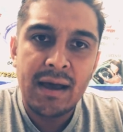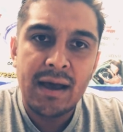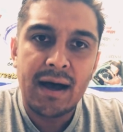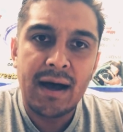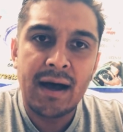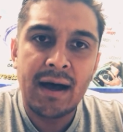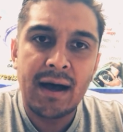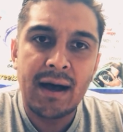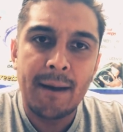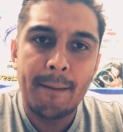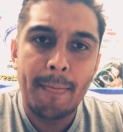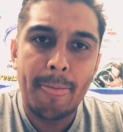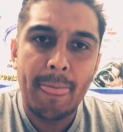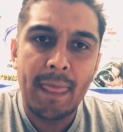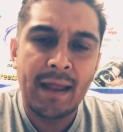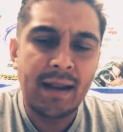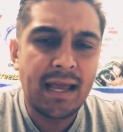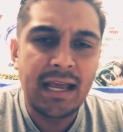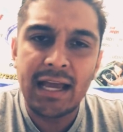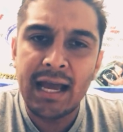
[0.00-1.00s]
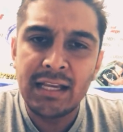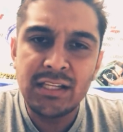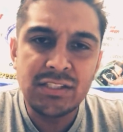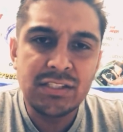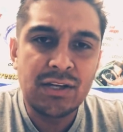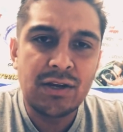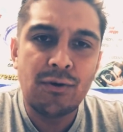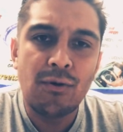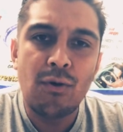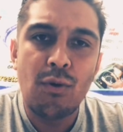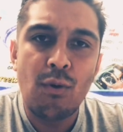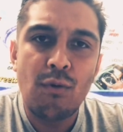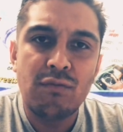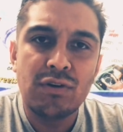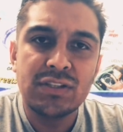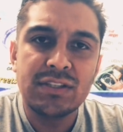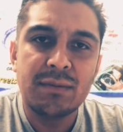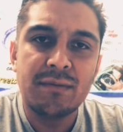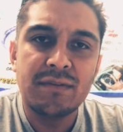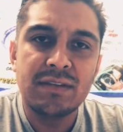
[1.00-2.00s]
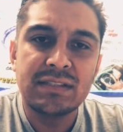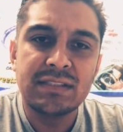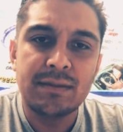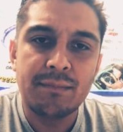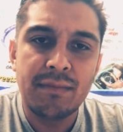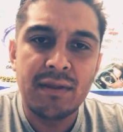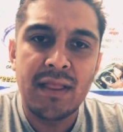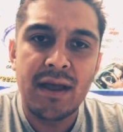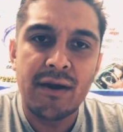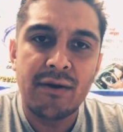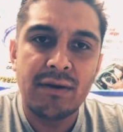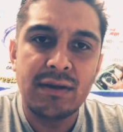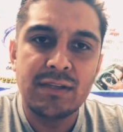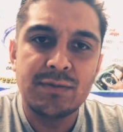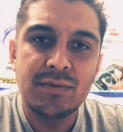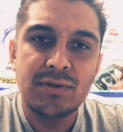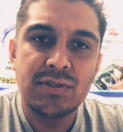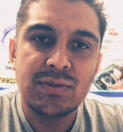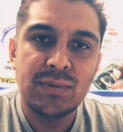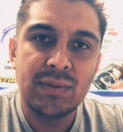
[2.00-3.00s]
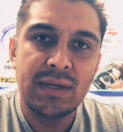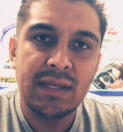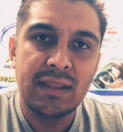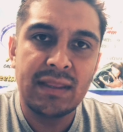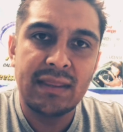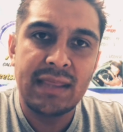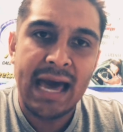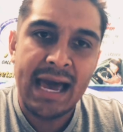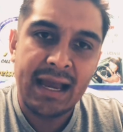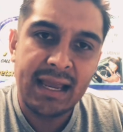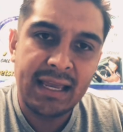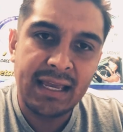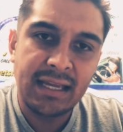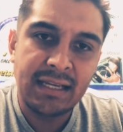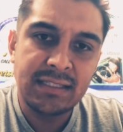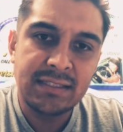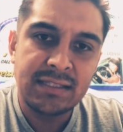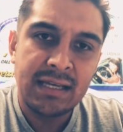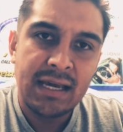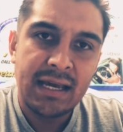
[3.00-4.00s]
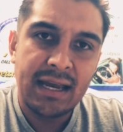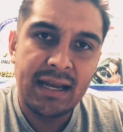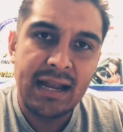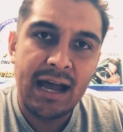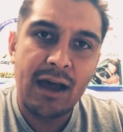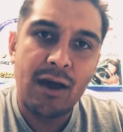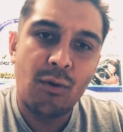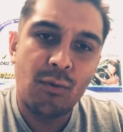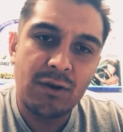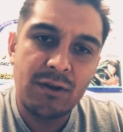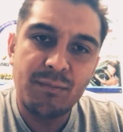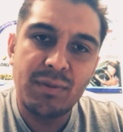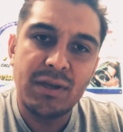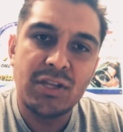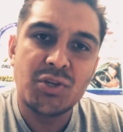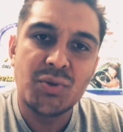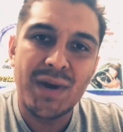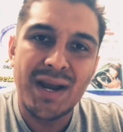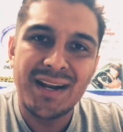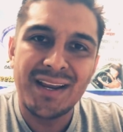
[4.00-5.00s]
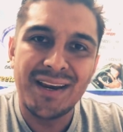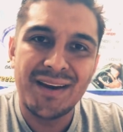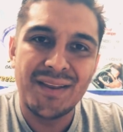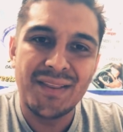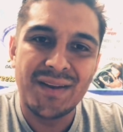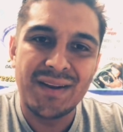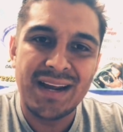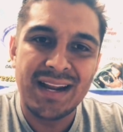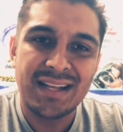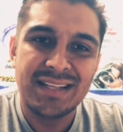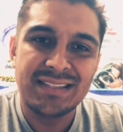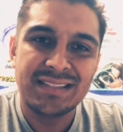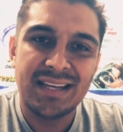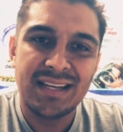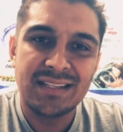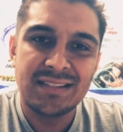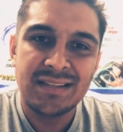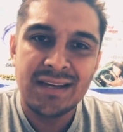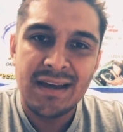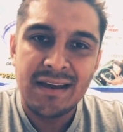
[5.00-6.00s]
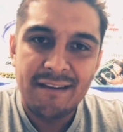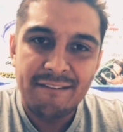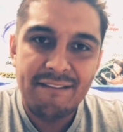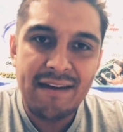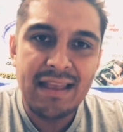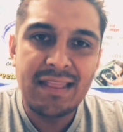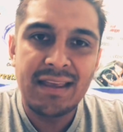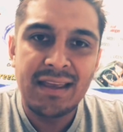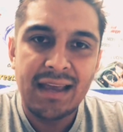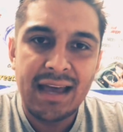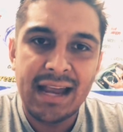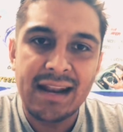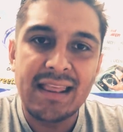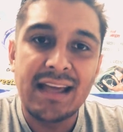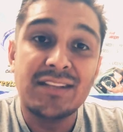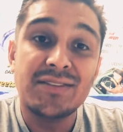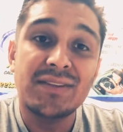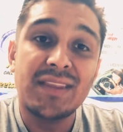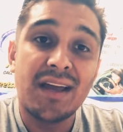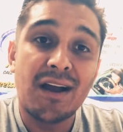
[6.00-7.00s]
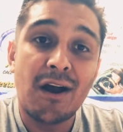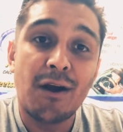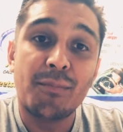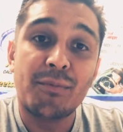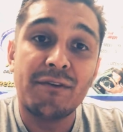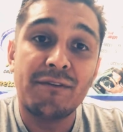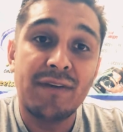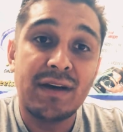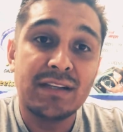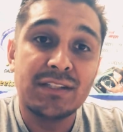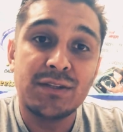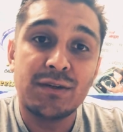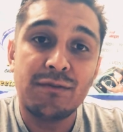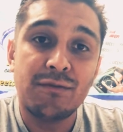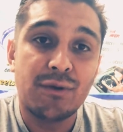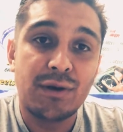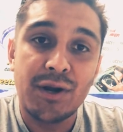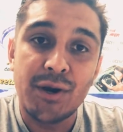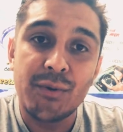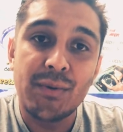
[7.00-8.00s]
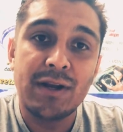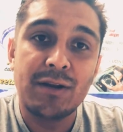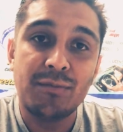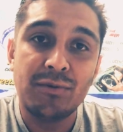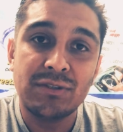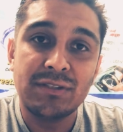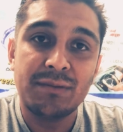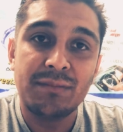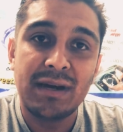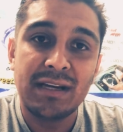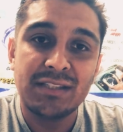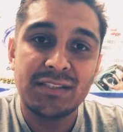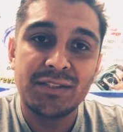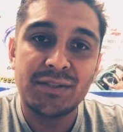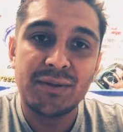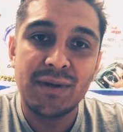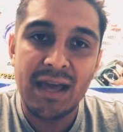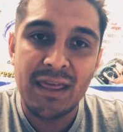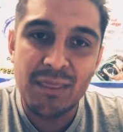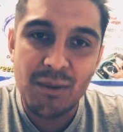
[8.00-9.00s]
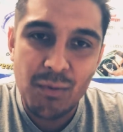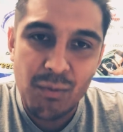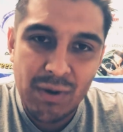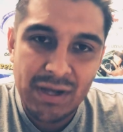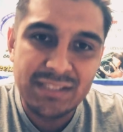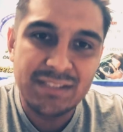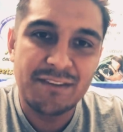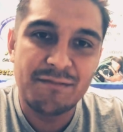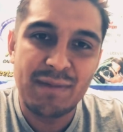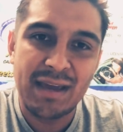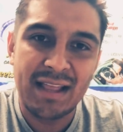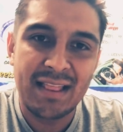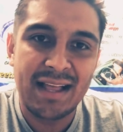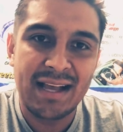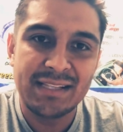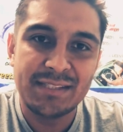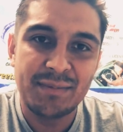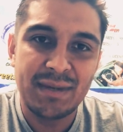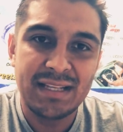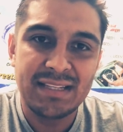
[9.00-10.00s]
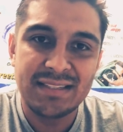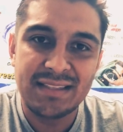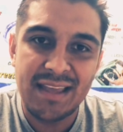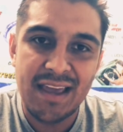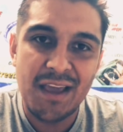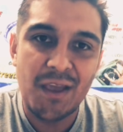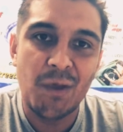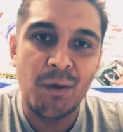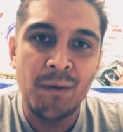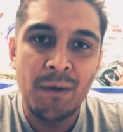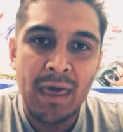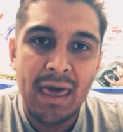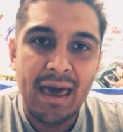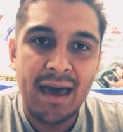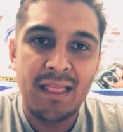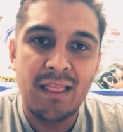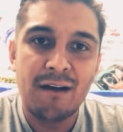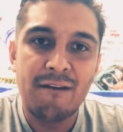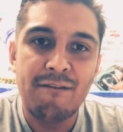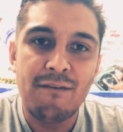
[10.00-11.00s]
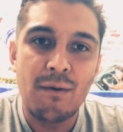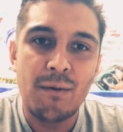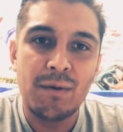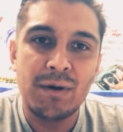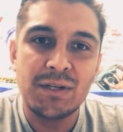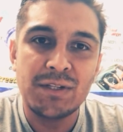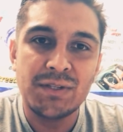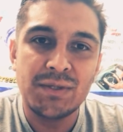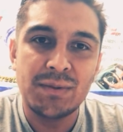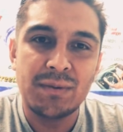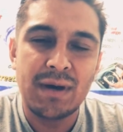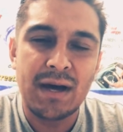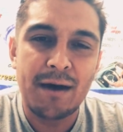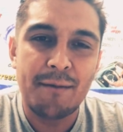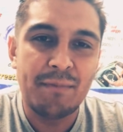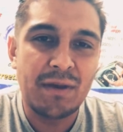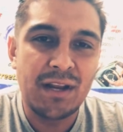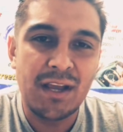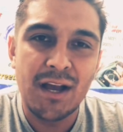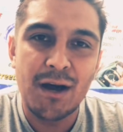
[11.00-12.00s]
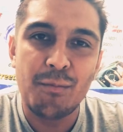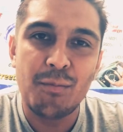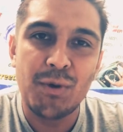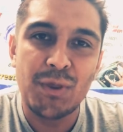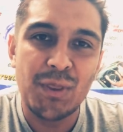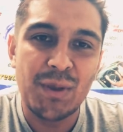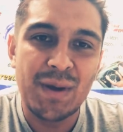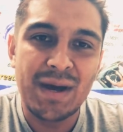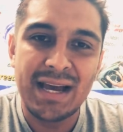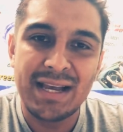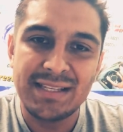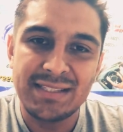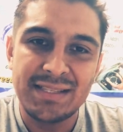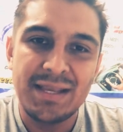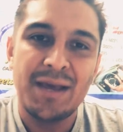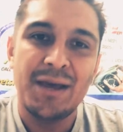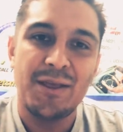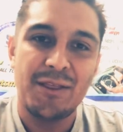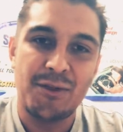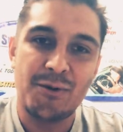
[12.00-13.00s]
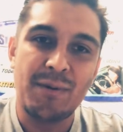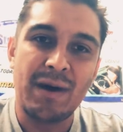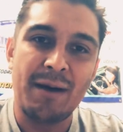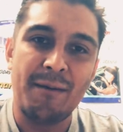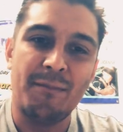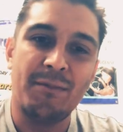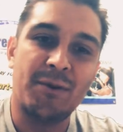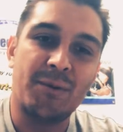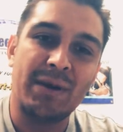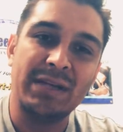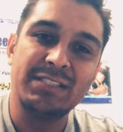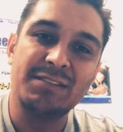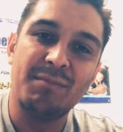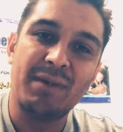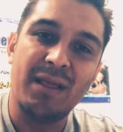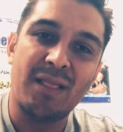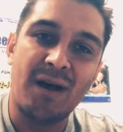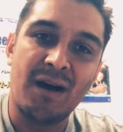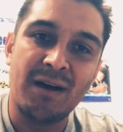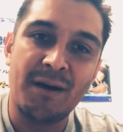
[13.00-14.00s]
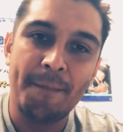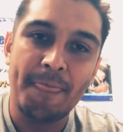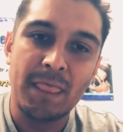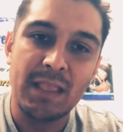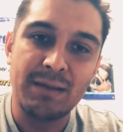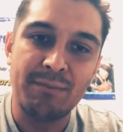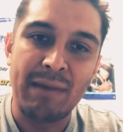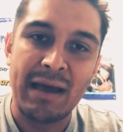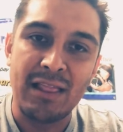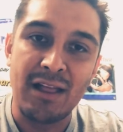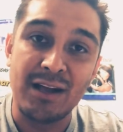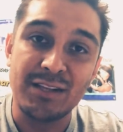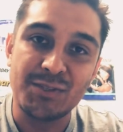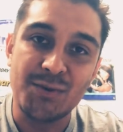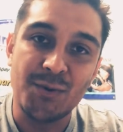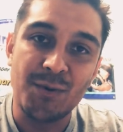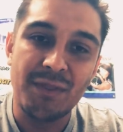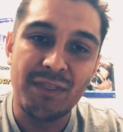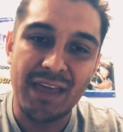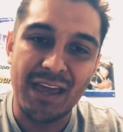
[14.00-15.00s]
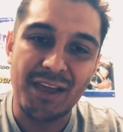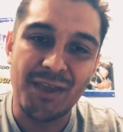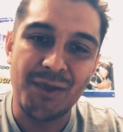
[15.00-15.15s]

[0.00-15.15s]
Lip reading: And I just go over some of the similarities between that case and how it would have been tried here in the United States. Finally, I'd like to thank our professor for an incredible semester and the rest of my classmates. Thank you. I look forward to meeting up with you guys throughout the rest of my law school. Thank you.